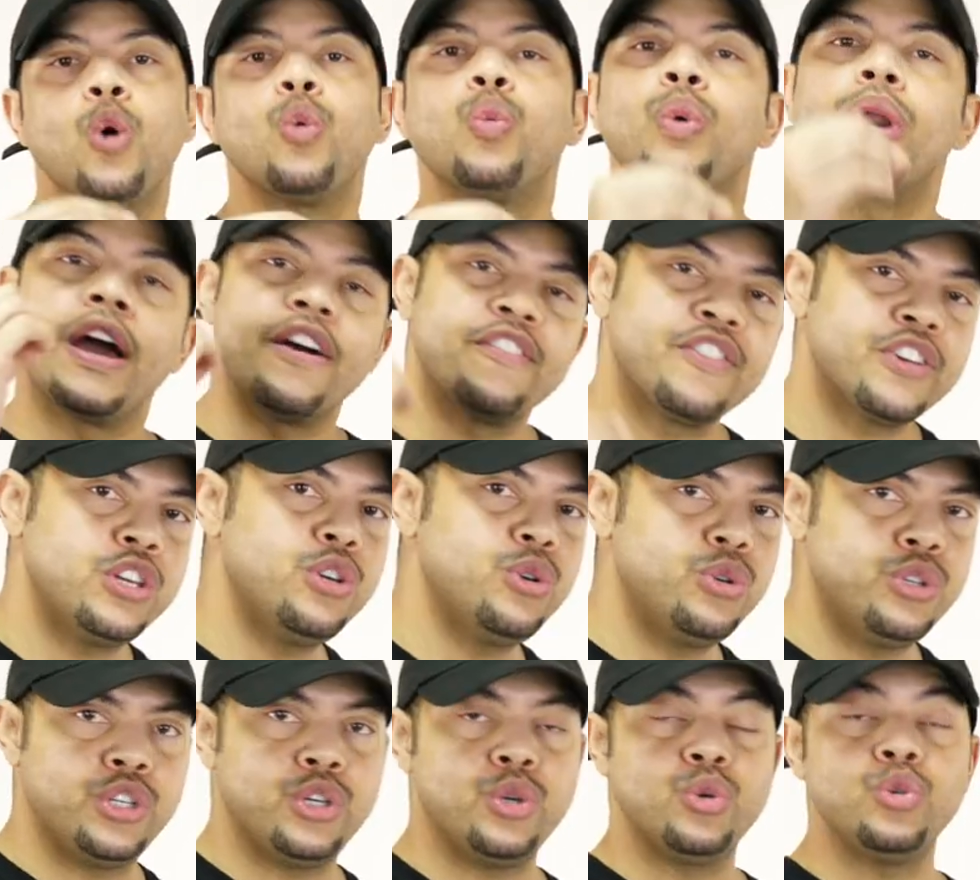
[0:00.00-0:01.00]
Whatever
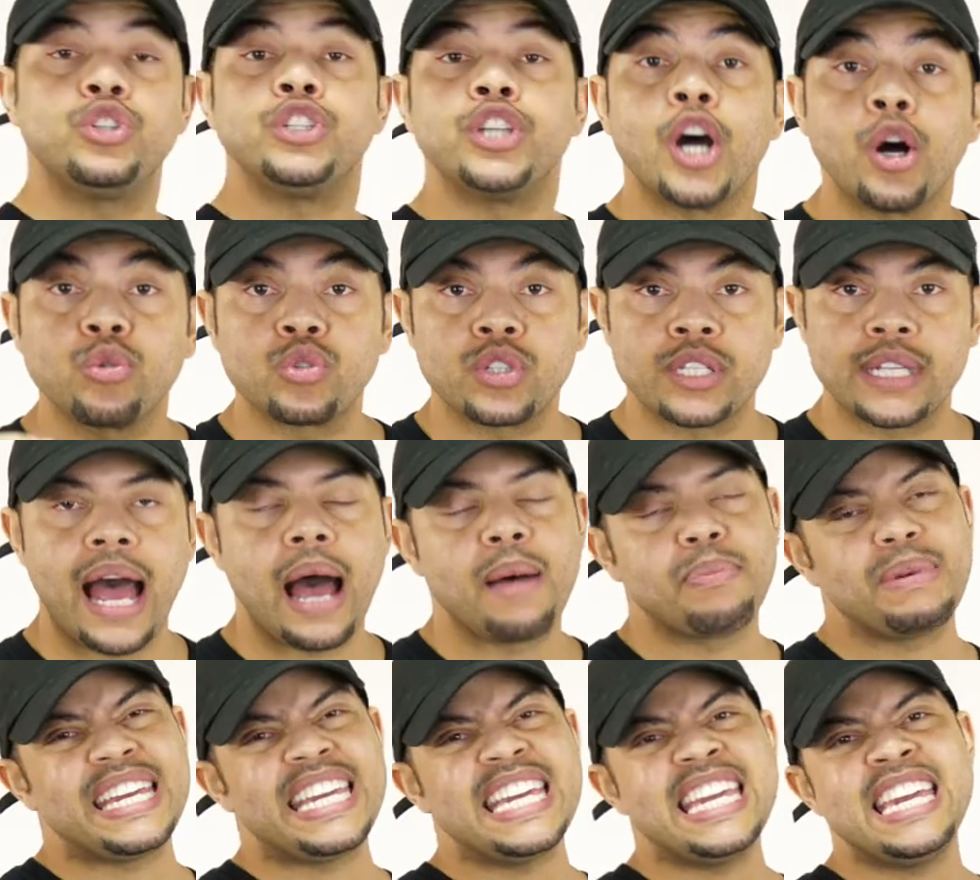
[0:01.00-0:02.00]
you do, don't
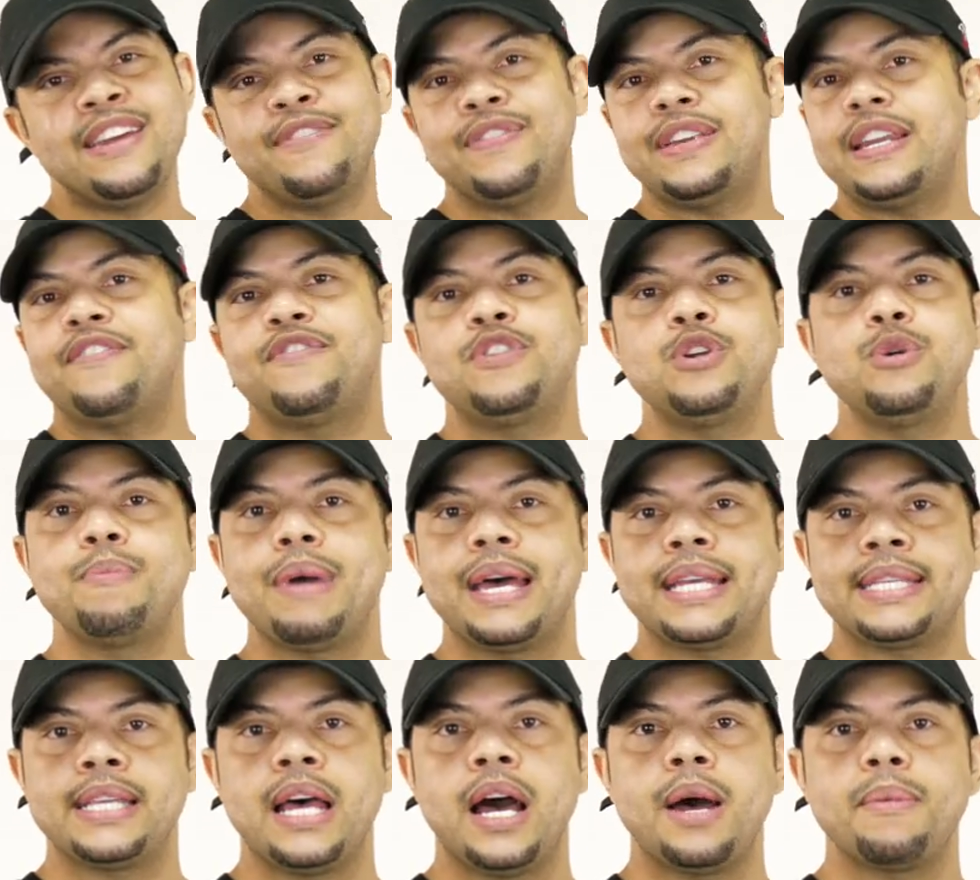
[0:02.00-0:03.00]
stop, even if you
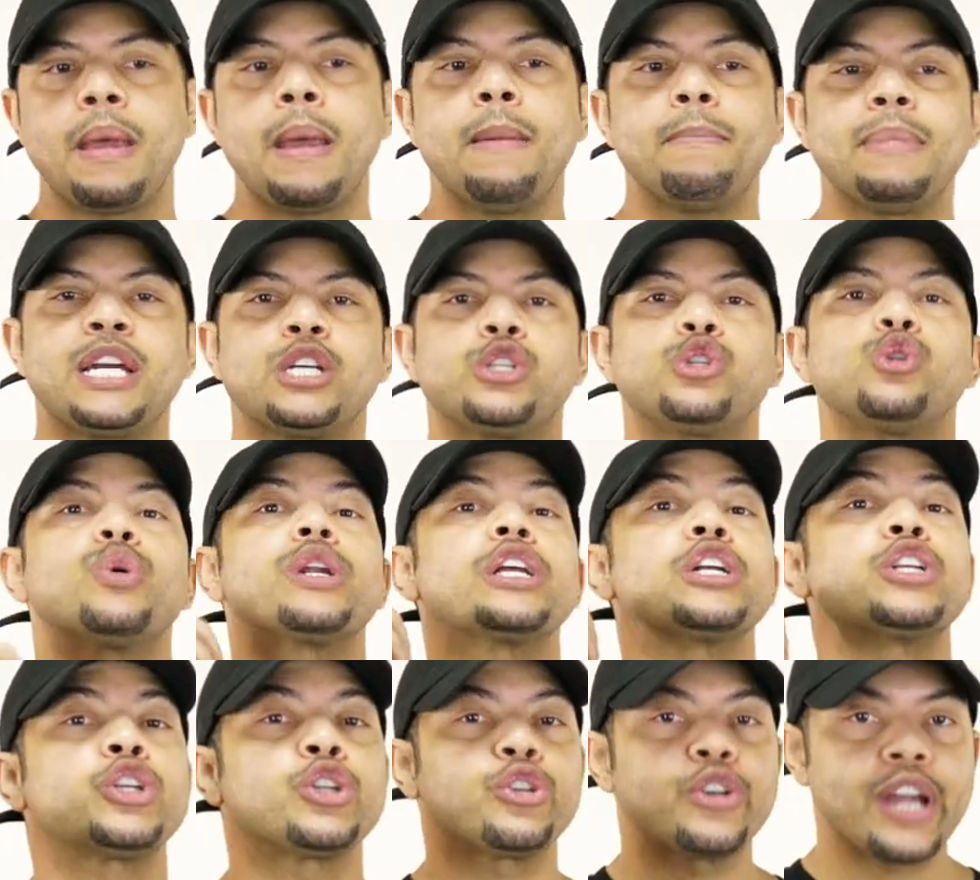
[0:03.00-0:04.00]
mess up, because you
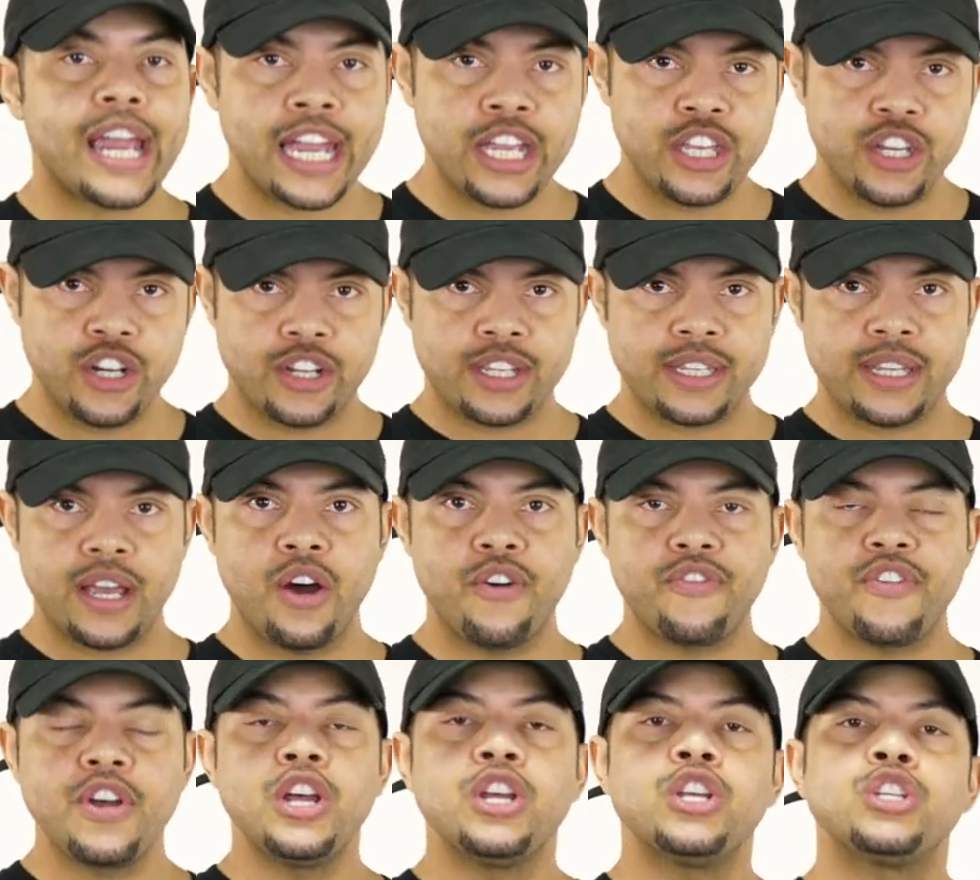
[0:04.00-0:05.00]
wanna train
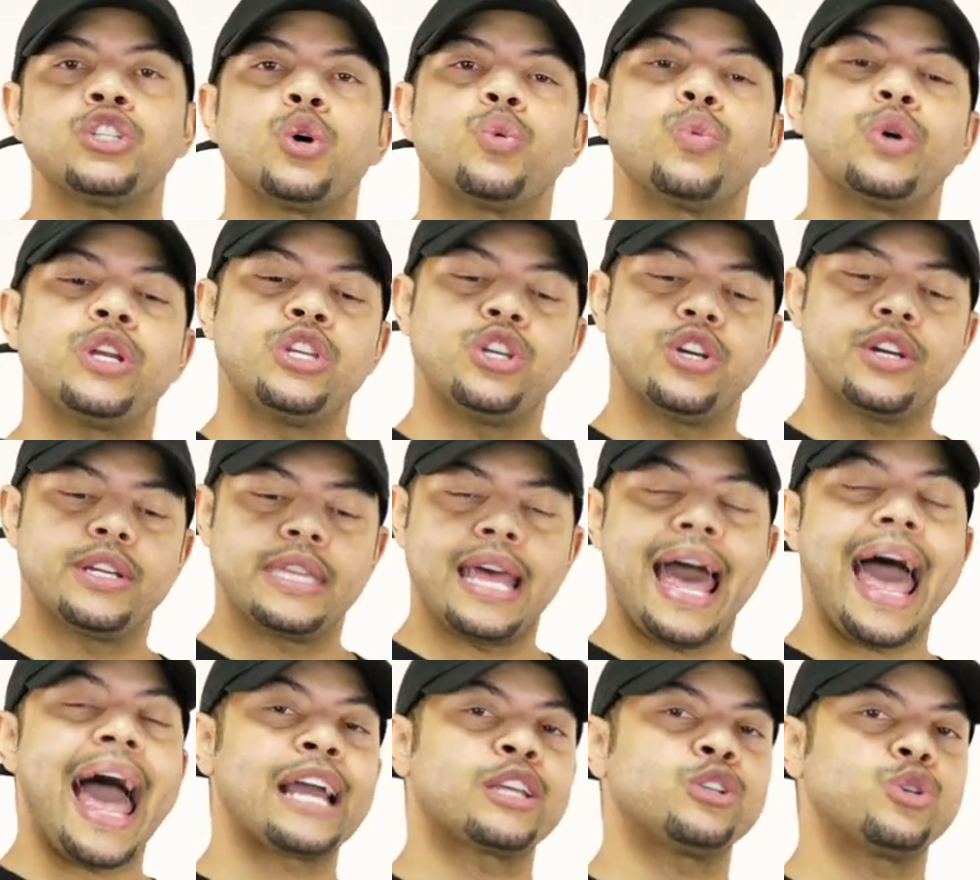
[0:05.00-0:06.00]
yourself so when you're in the
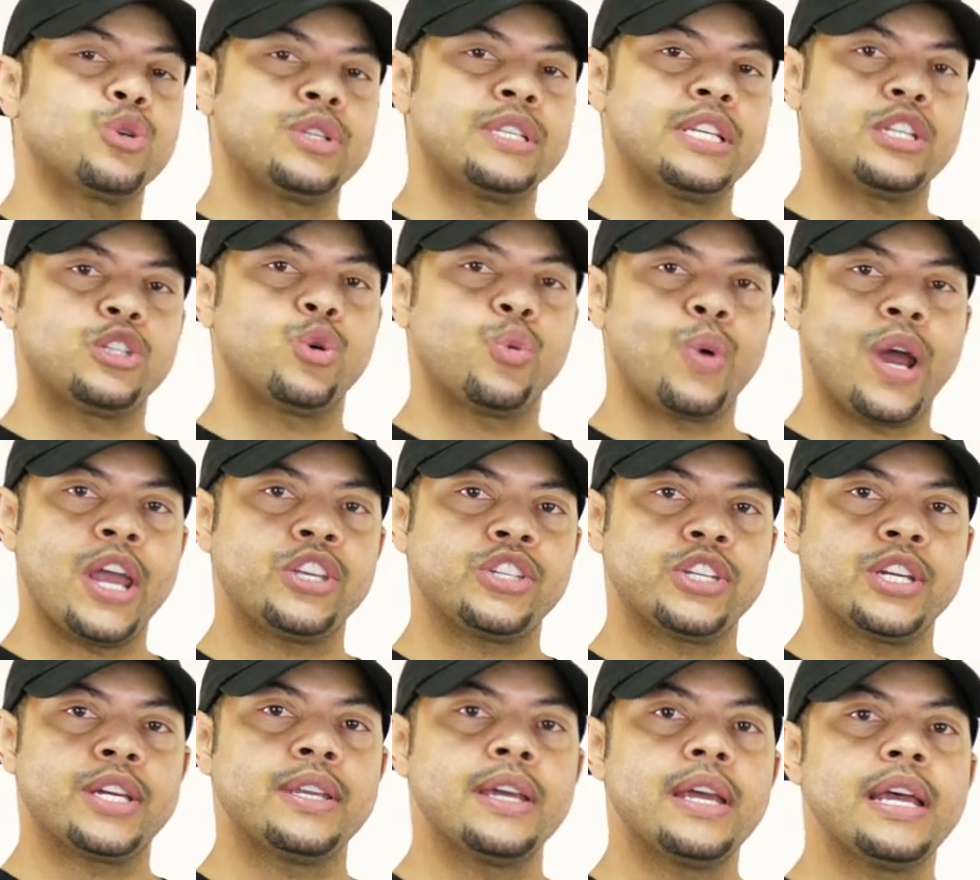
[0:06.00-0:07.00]
actual
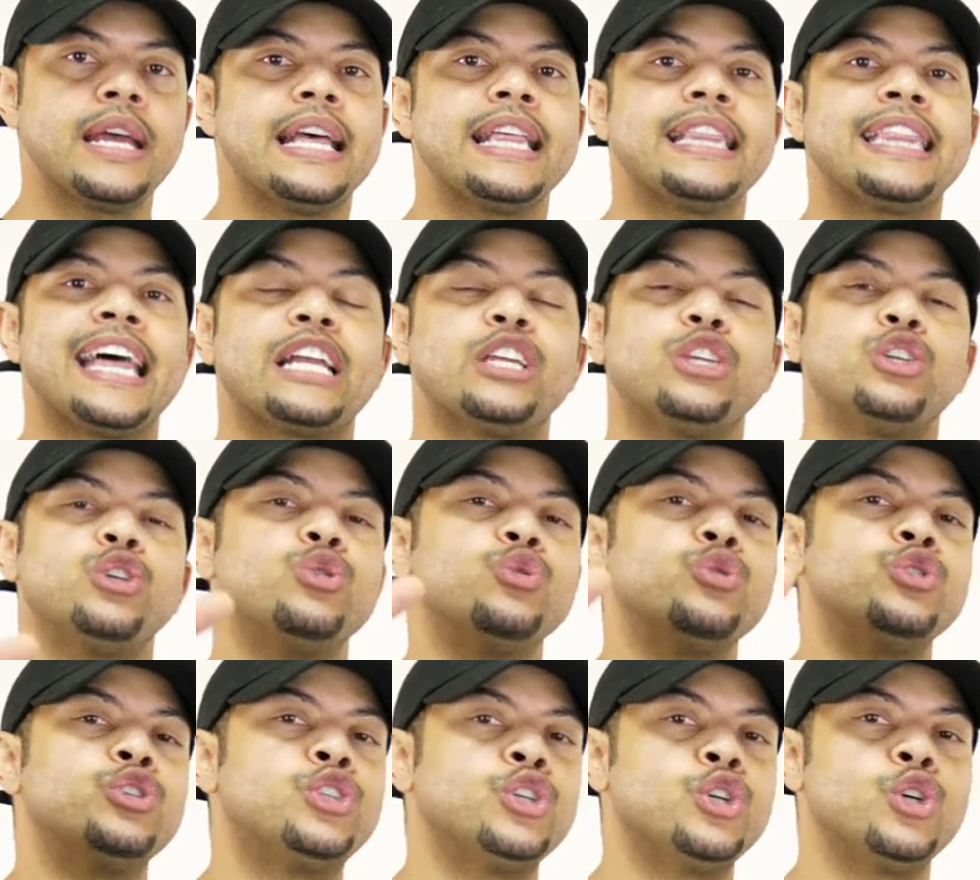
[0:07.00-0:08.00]
situation that
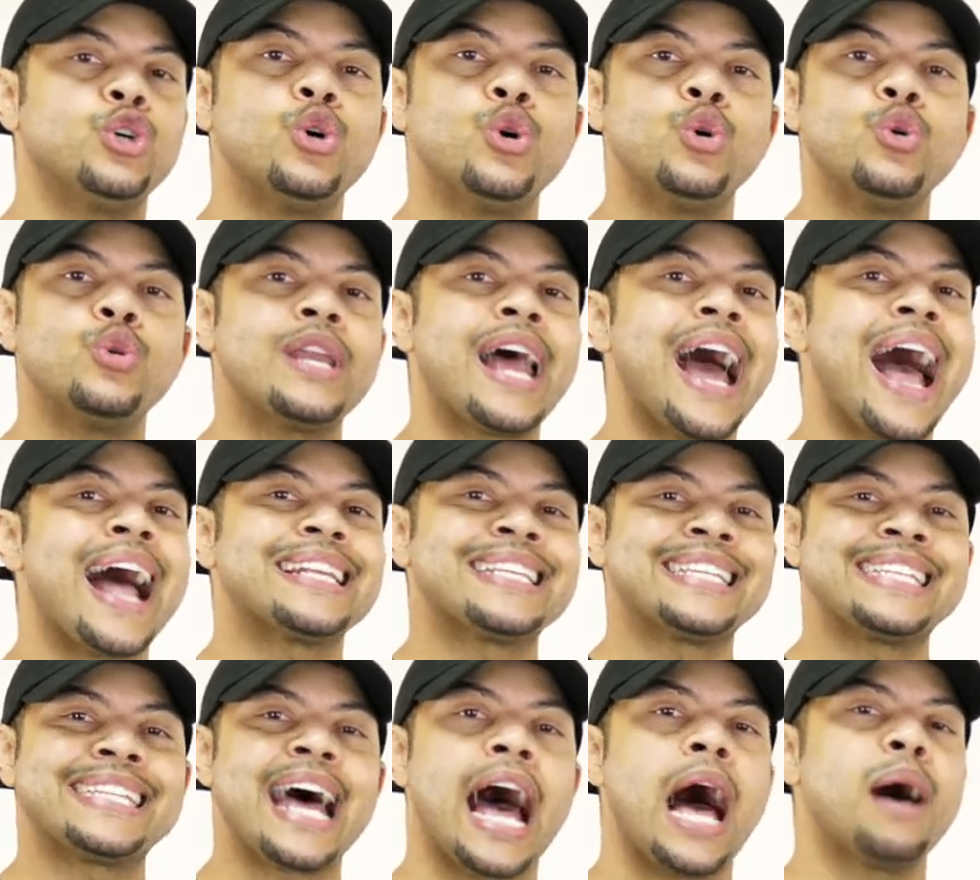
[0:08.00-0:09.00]
you do not
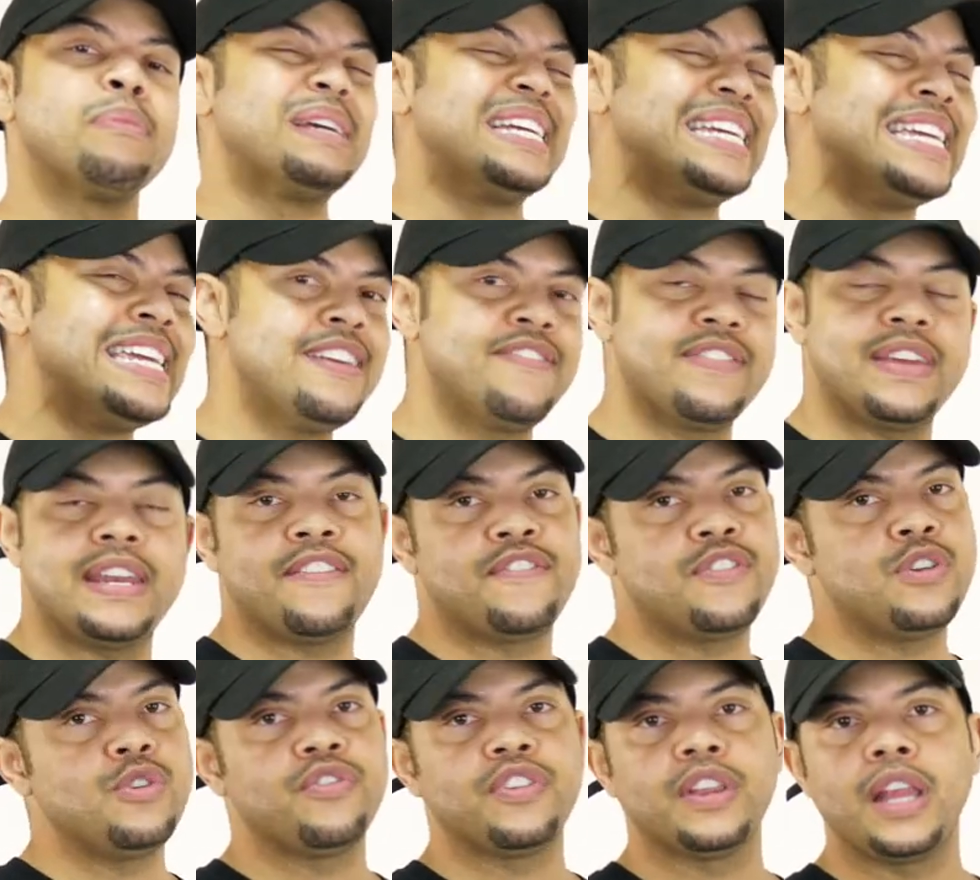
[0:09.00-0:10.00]
stop, even
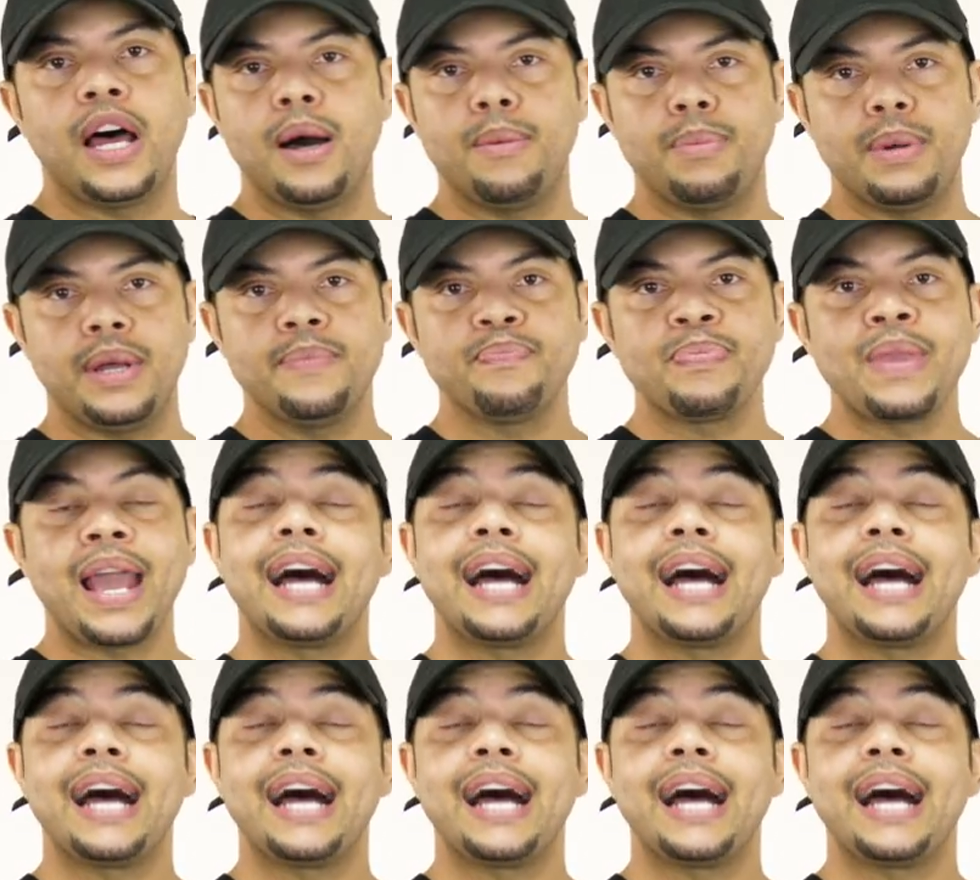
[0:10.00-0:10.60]
if you flow.